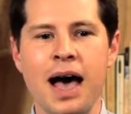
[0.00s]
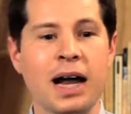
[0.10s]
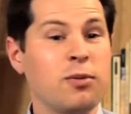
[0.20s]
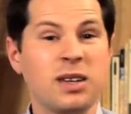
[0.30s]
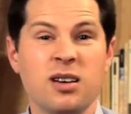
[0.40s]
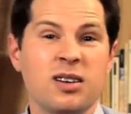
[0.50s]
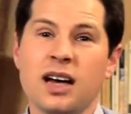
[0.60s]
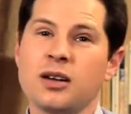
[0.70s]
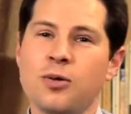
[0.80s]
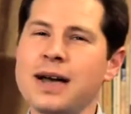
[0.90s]
And I went there
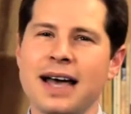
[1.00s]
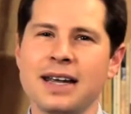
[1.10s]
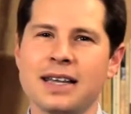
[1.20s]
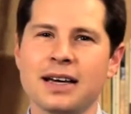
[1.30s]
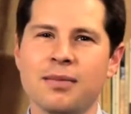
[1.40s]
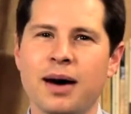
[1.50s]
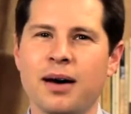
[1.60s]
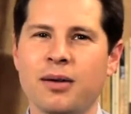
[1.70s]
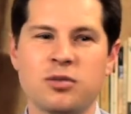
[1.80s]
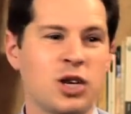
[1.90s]
not knowing anything
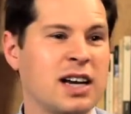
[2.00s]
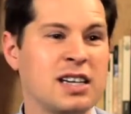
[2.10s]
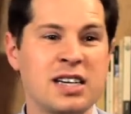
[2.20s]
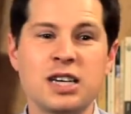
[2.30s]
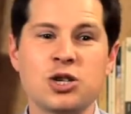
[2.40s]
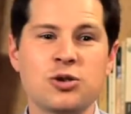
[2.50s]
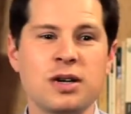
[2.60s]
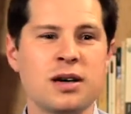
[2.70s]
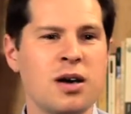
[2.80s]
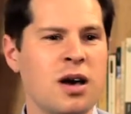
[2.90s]
about Chinese
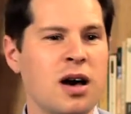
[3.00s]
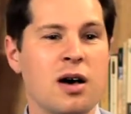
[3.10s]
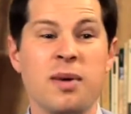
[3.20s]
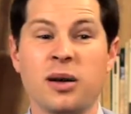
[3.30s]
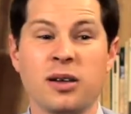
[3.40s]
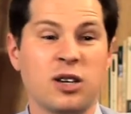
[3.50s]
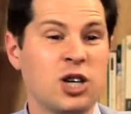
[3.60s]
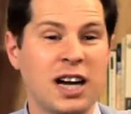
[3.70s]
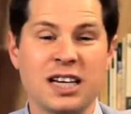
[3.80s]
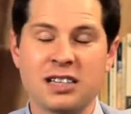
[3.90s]
history, about the
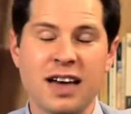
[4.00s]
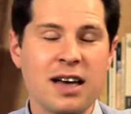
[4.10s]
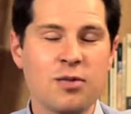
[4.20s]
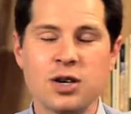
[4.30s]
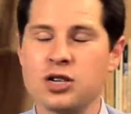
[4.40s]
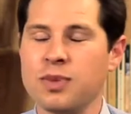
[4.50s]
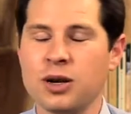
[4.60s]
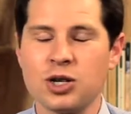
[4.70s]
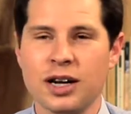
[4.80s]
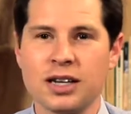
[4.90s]
Chinese language,
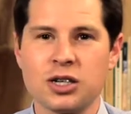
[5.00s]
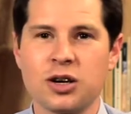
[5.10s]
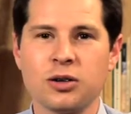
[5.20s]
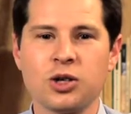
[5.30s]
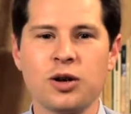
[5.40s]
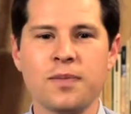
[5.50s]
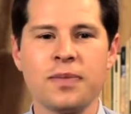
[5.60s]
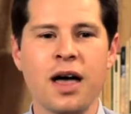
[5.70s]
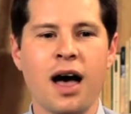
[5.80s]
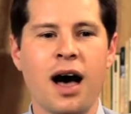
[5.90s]
about Chinese culture.
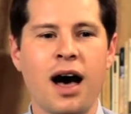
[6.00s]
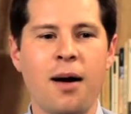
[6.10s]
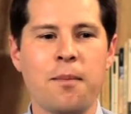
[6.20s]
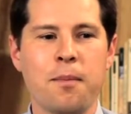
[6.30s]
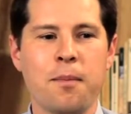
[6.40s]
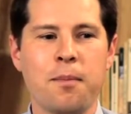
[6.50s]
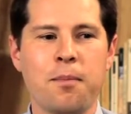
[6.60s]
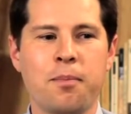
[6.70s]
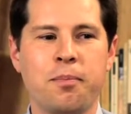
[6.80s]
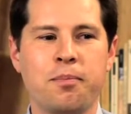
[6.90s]

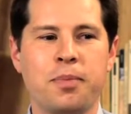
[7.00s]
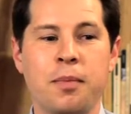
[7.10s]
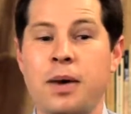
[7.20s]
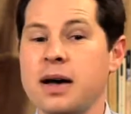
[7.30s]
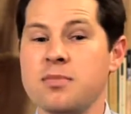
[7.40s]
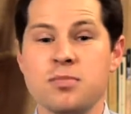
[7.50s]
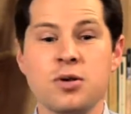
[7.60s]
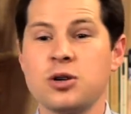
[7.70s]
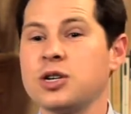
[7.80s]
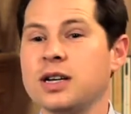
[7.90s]
But my
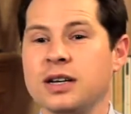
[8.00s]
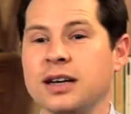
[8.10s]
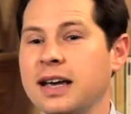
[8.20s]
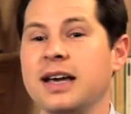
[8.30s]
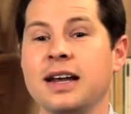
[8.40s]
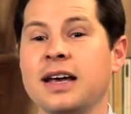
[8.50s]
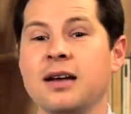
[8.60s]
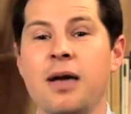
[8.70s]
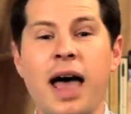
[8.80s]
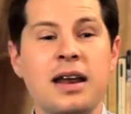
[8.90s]
immersion in
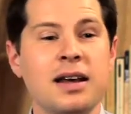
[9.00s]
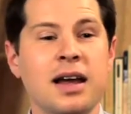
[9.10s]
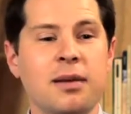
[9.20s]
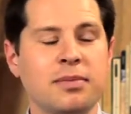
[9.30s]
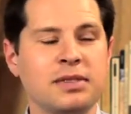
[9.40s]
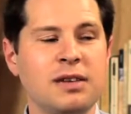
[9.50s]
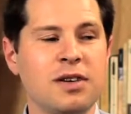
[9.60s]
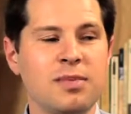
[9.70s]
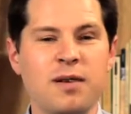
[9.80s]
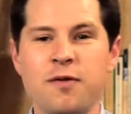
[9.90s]
it ended up
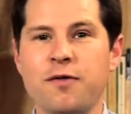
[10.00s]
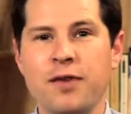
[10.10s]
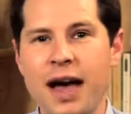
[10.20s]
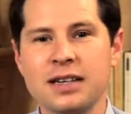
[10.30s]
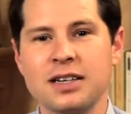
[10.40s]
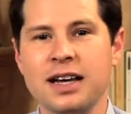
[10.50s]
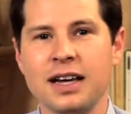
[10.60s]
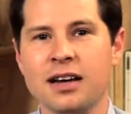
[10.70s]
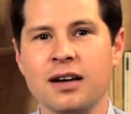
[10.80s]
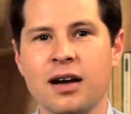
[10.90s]
leaving me
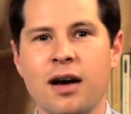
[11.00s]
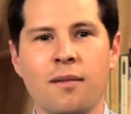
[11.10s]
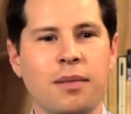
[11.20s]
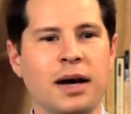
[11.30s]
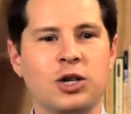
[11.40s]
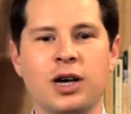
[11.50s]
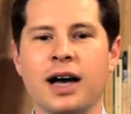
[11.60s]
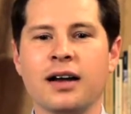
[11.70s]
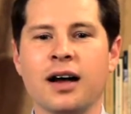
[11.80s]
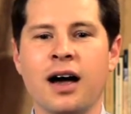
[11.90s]
fascinated by
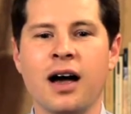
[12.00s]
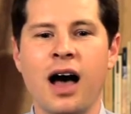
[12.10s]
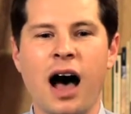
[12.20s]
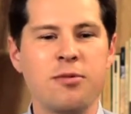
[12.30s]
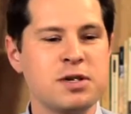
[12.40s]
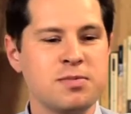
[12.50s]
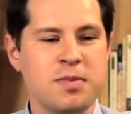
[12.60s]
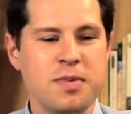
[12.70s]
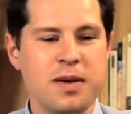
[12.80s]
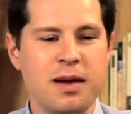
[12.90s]
China. I was
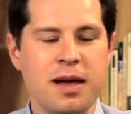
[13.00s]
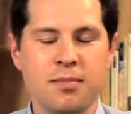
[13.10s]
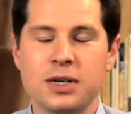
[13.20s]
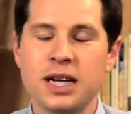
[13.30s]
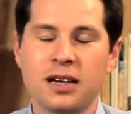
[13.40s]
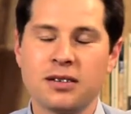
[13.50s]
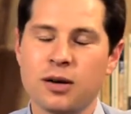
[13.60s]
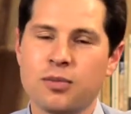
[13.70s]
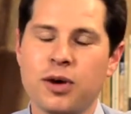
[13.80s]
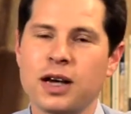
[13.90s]
in
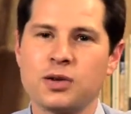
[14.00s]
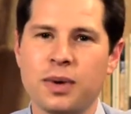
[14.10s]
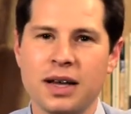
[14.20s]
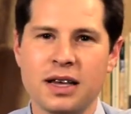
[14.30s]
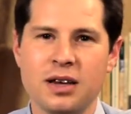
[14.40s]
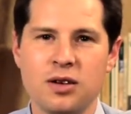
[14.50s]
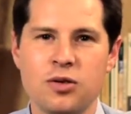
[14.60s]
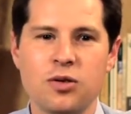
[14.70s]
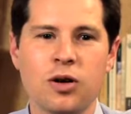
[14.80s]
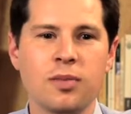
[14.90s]
particular impressed by the
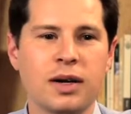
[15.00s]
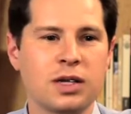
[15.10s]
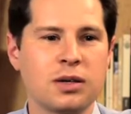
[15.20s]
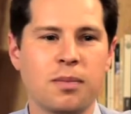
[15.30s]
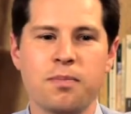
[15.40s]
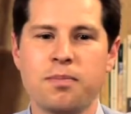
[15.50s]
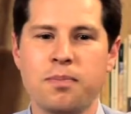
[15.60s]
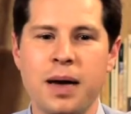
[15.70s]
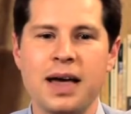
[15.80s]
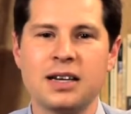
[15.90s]
enormous
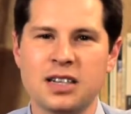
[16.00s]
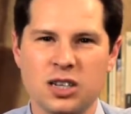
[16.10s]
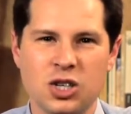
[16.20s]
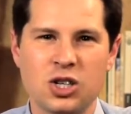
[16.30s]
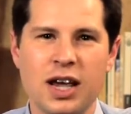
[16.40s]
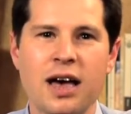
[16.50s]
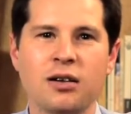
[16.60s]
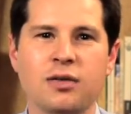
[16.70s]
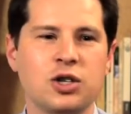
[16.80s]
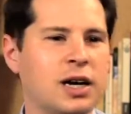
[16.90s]
pace and
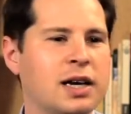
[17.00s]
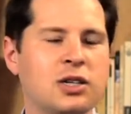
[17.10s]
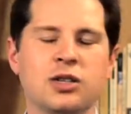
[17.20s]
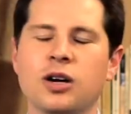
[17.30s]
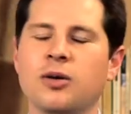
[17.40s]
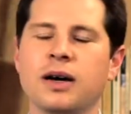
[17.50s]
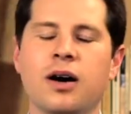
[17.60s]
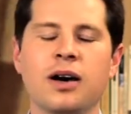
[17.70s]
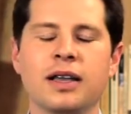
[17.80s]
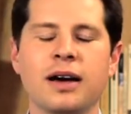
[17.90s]
scale of changes going
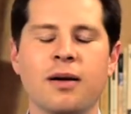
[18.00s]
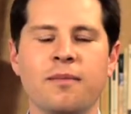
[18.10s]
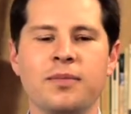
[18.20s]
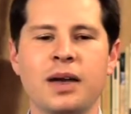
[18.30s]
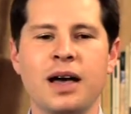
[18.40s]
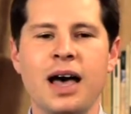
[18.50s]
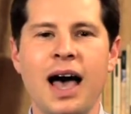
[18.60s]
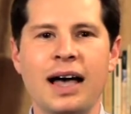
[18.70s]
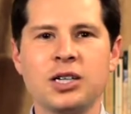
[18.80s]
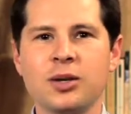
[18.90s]
on there.
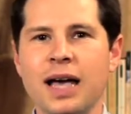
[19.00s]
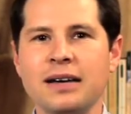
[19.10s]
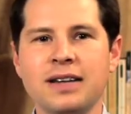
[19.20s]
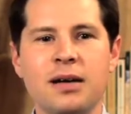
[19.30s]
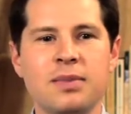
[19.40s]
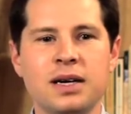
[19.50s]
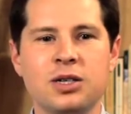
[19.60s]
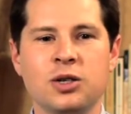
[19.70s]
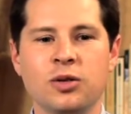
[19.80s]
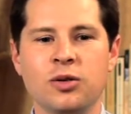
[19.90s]
And so that led me
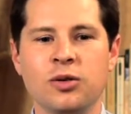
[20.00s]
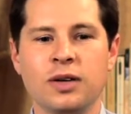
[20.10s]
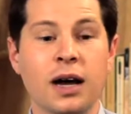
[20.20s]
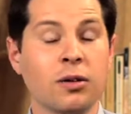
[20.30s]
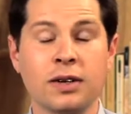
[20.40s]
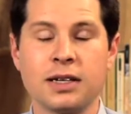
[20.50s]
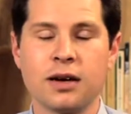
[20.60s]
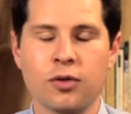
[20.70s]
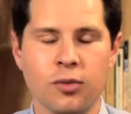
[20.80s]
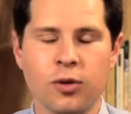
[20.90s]
to not only
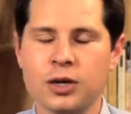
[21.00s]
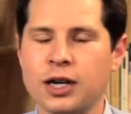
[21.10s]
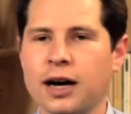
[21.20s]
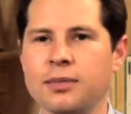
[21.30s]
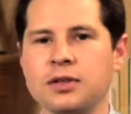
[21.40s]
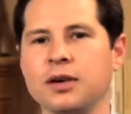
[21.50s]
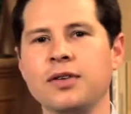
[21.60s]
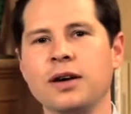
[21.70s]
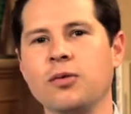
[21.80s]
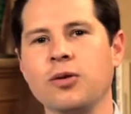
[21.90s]
several more jobs
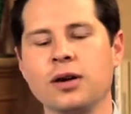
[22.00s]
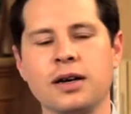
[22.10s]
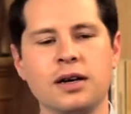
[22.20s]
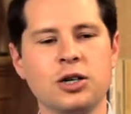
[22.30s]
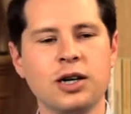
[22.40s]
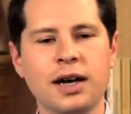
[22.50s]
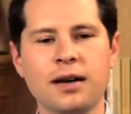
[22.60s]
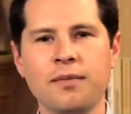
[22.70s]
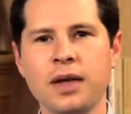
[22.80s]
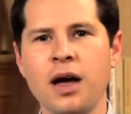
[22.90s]
living and working in China,